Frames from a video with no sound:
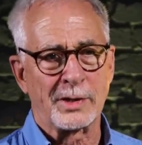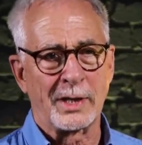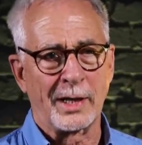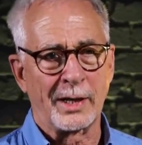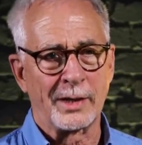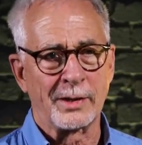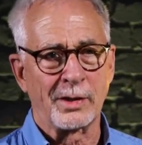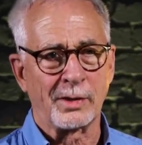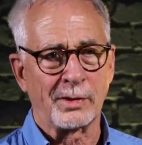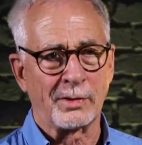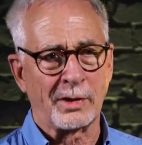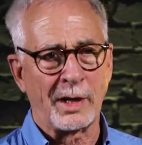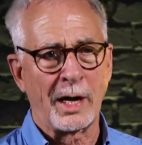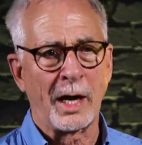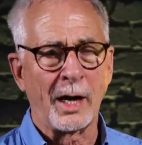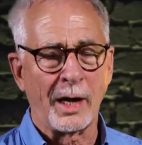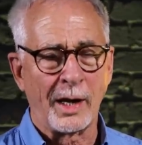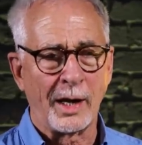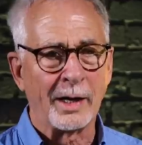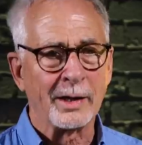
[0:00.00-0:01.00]
to under,
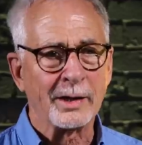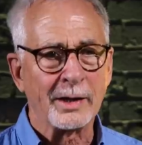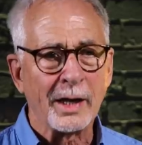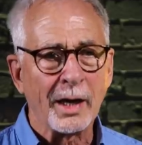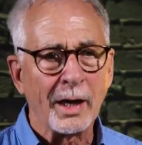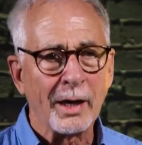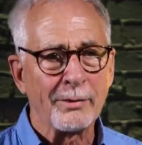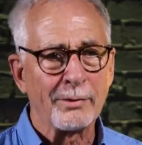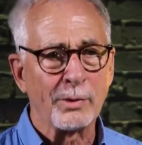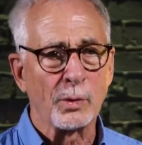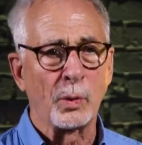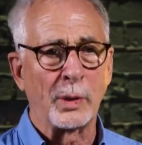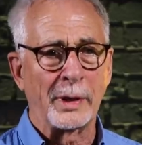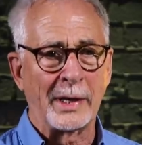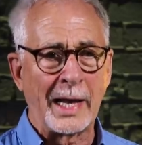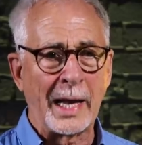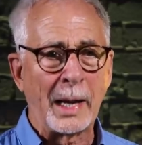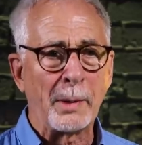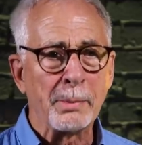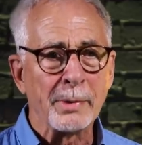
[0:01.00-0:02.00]
uncover what
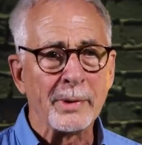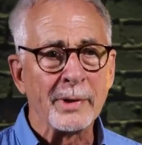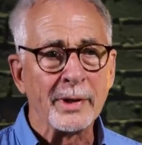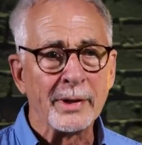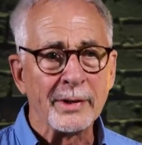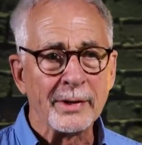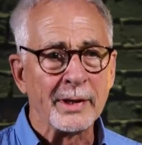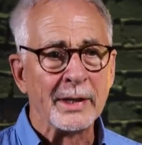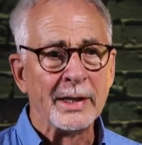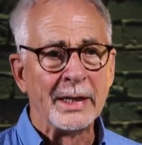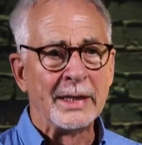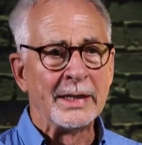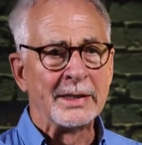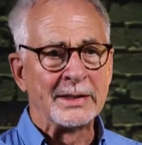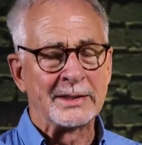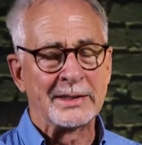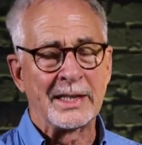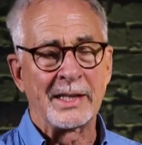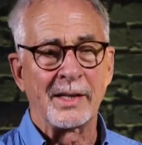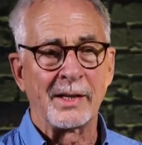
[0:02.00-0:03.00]
happened
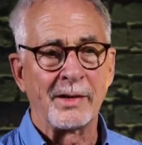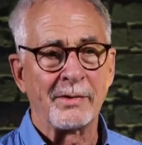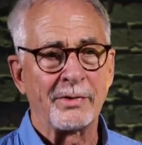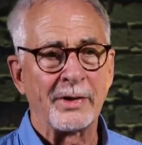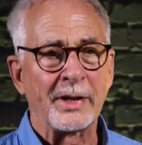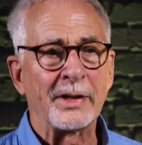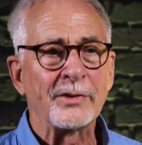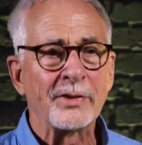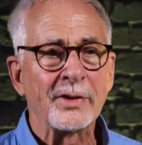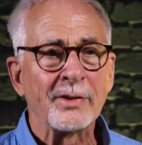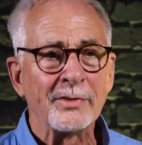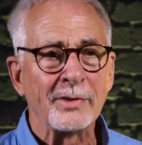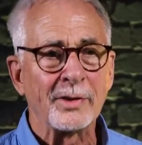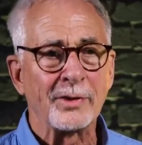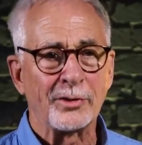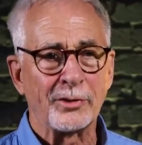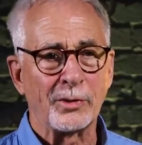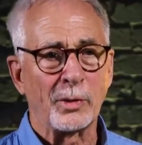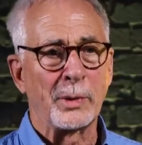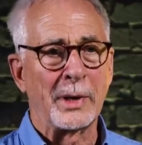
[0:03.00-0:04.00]
see the
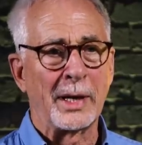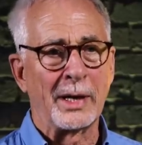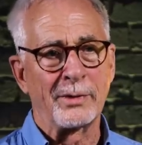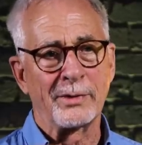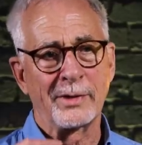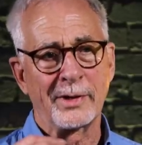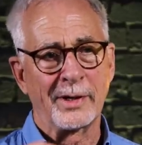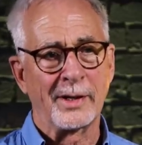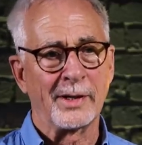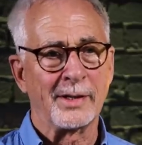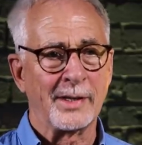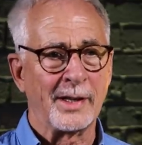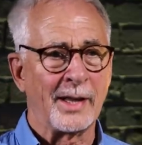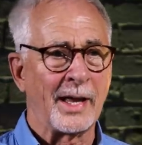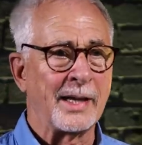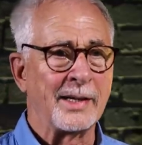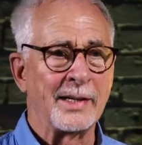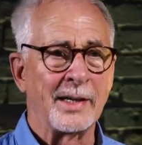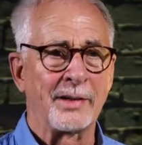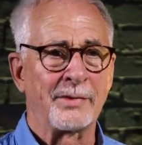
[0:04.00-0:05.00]
defensiveness around it, the
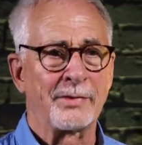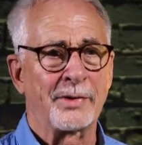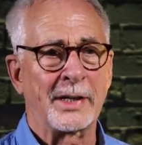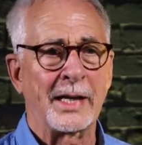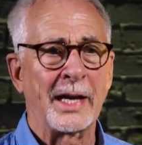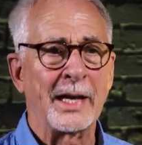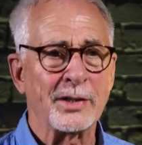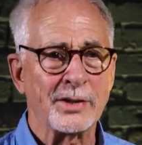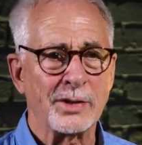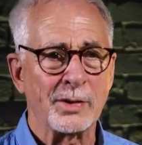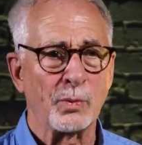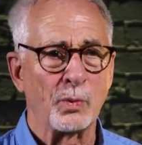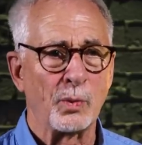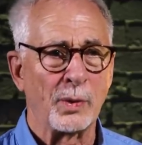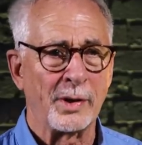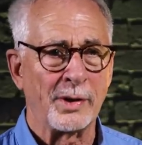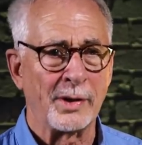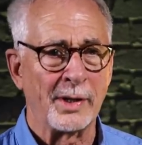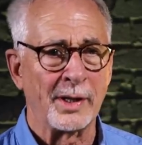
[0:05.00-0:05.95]
identification with